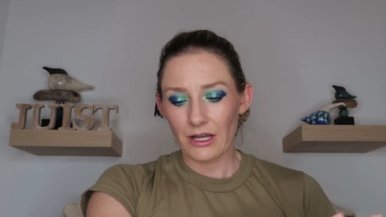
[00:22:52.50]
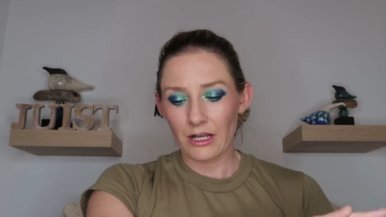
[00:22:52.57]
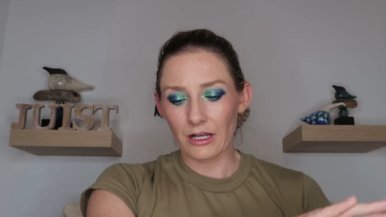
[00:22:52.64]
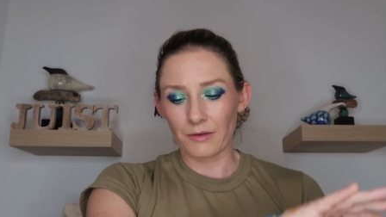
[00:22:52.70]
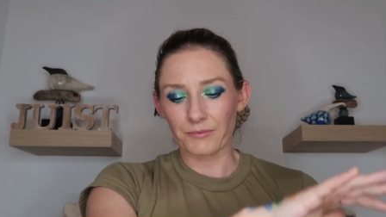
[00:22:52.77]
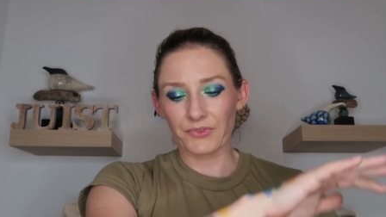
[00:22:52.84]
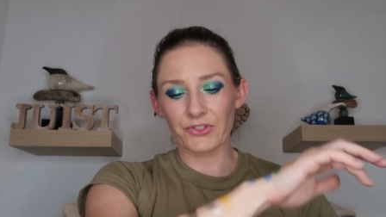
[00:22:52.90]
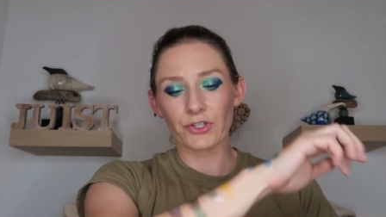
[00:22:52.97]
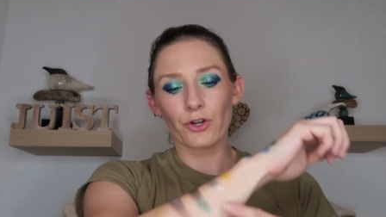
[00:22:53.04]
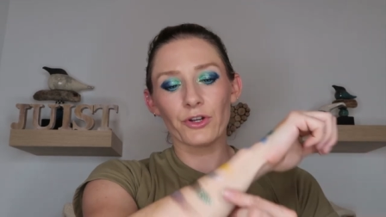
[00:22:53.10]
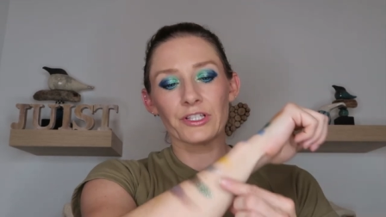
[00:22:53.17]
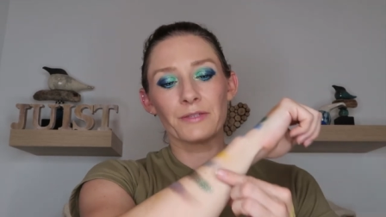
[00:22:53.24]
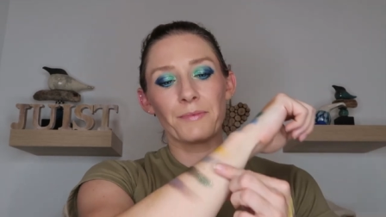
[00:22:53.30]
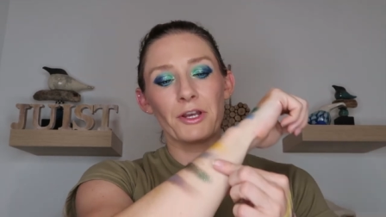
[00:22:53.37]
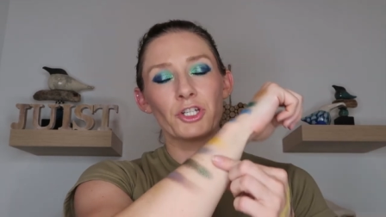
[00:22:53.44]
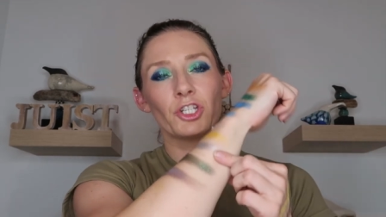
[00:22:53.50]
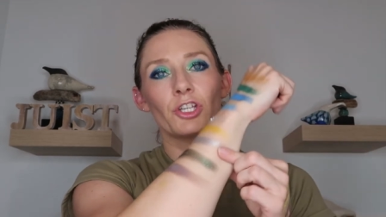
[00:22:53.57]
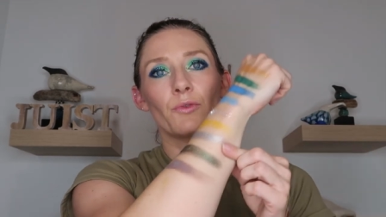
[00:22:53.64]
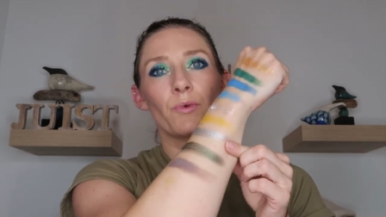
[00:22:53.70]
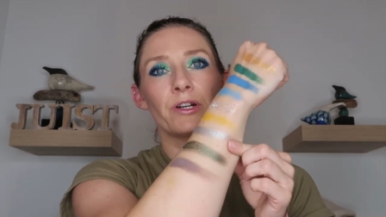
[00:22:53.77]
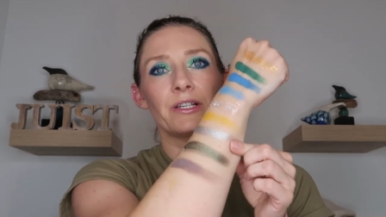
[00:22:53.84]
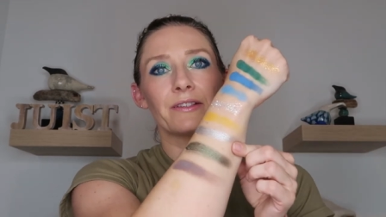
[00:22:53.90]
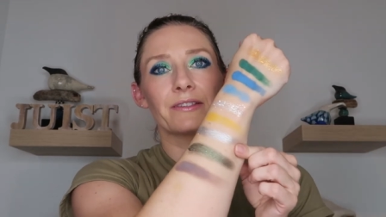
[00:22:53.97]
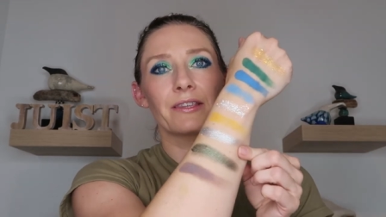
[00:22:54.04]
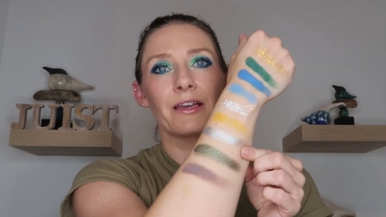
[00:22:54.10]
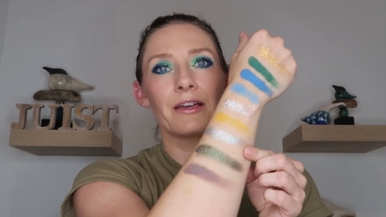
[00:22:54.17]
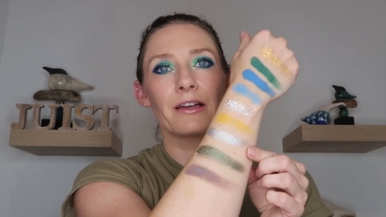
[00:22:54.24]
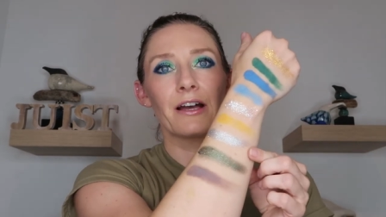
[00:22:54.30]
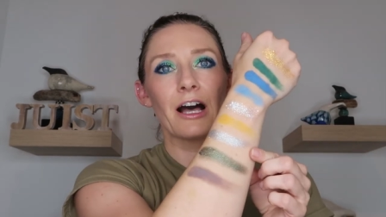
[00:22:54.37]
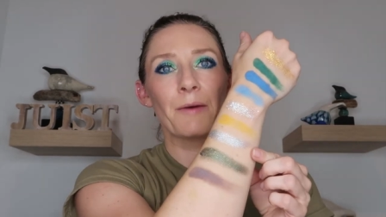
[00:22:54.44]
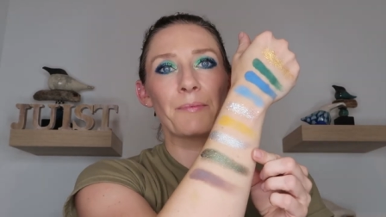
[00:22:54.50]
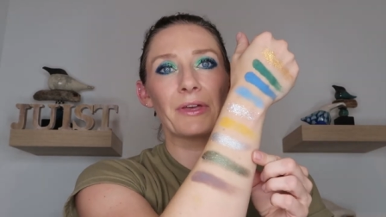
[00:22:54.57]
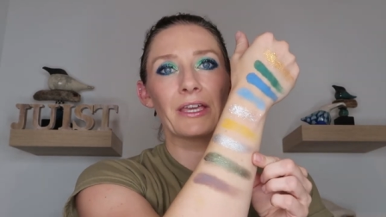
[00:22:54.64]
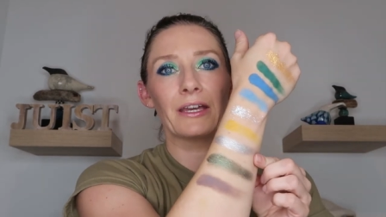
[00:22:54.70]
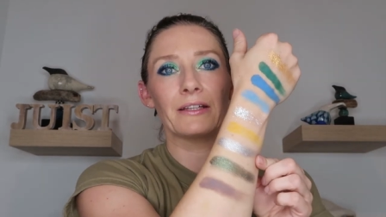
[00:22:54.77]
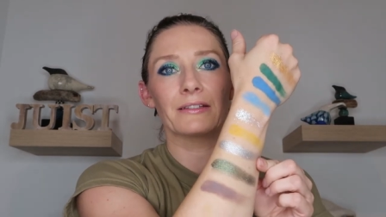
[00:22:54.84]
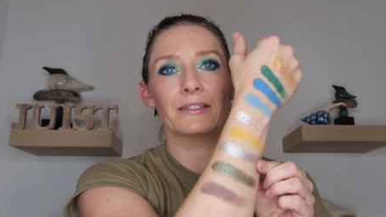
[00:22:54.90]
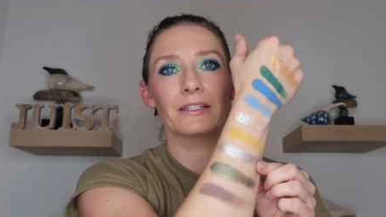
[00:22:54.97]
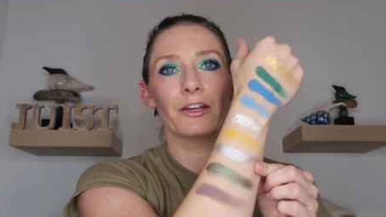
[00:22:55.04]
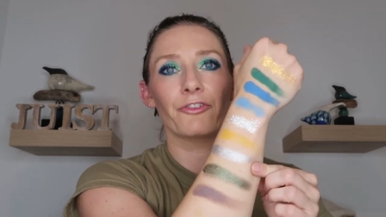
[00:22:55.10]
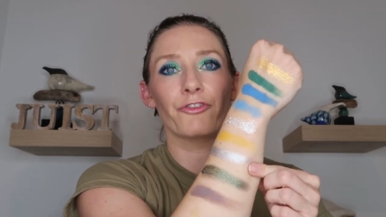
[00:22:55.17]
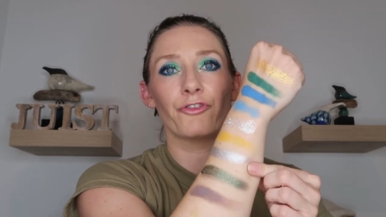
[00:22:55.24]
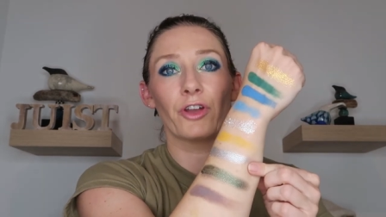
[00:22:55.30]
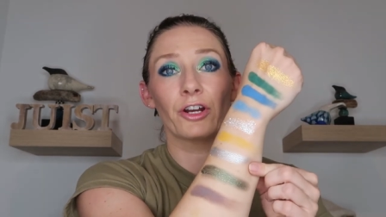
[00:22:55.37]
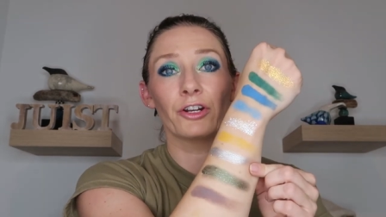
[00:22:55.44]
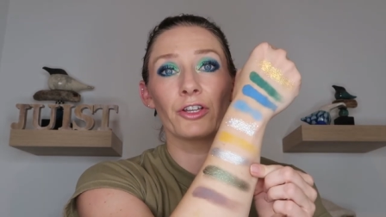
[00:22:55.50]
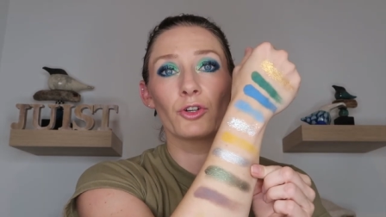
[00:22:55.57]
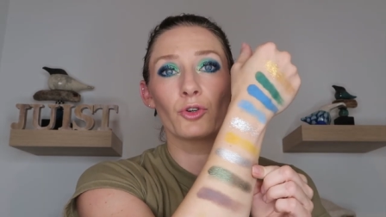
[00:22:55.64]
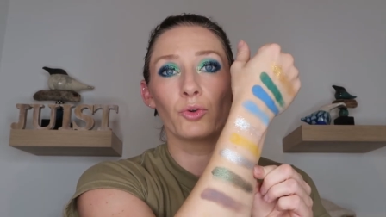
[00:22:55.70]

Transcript: Um, so especially when it's up against a very